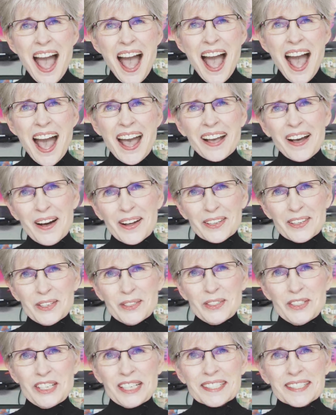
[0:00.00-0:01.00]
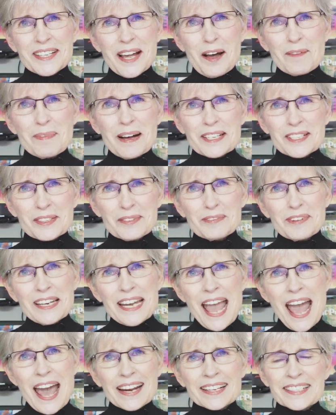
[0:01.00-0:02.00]
Hi, all you jigsaw puzzle
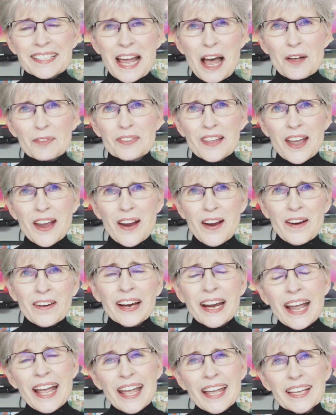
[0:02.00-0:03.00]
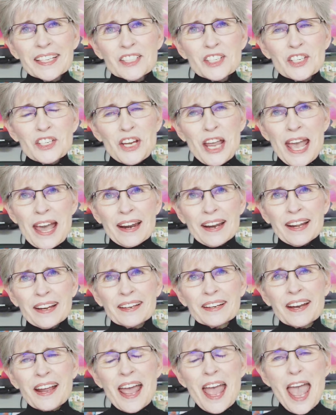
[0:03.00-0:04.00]
fanatics out there. It's
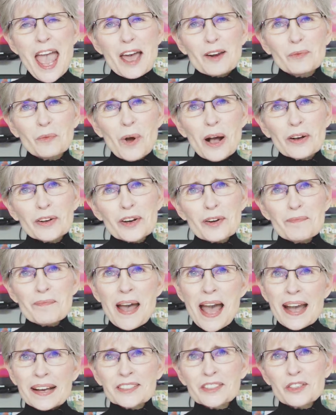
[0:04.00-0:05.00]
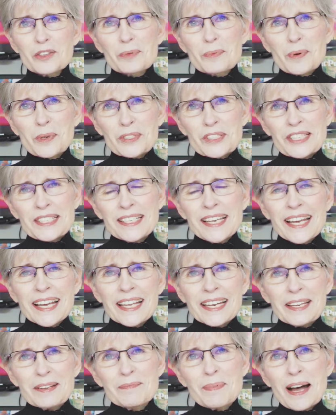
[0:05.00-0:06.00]
Shannon, and welcome back to the
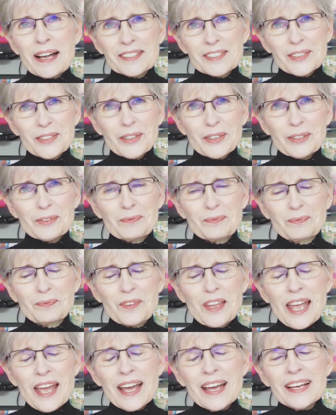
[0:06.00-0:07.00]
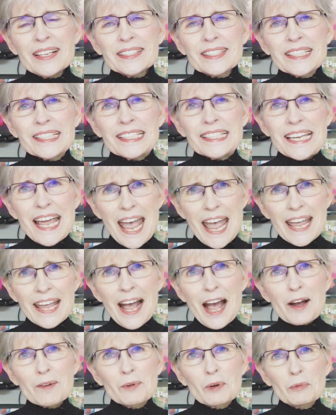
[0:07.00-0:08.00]
Persnickety Puzzler. Today,
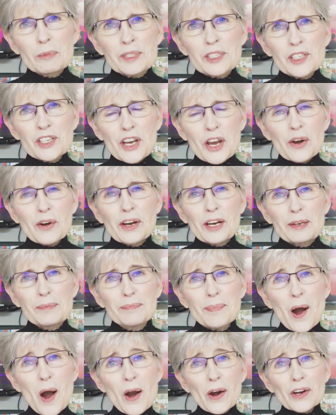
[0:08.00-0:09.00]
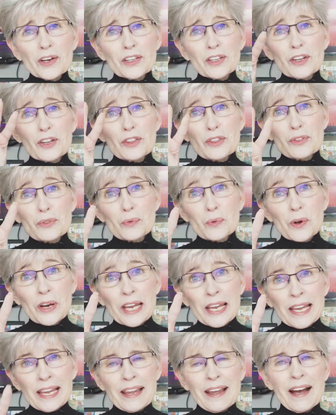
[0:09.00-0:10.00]
I will be sharing part
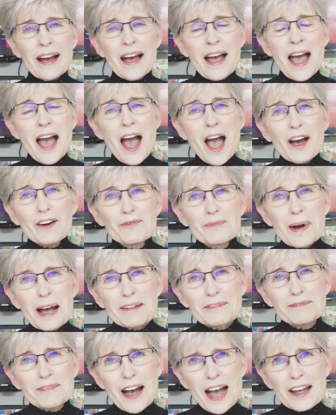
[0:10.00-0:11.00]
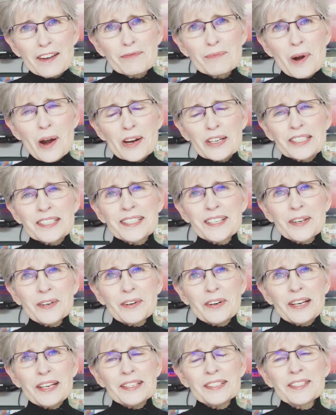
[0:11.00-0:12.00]
3 of my 5-part
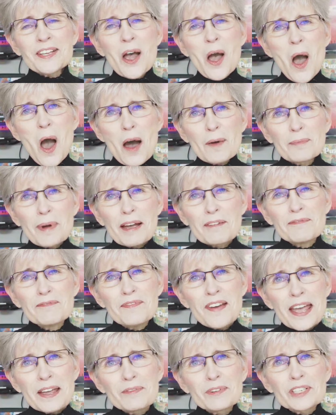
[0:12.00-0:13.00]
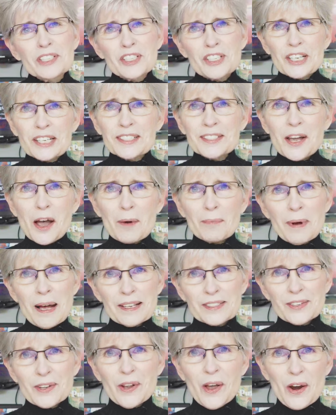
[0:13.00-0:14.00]
series on my favorite jigsaw
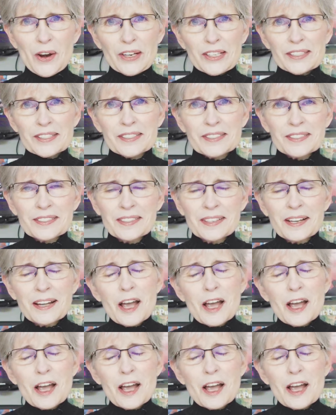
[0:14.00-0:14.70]
puzzle artists.